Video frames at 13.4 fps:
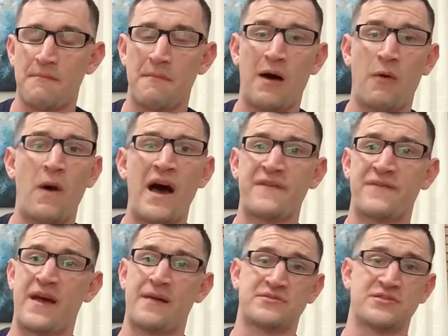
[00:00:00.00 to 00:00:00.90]
My wife
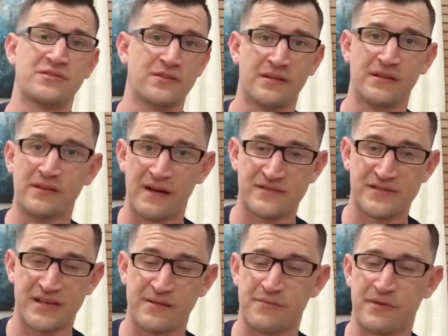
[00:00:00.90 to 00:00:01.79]
absolutely loves it.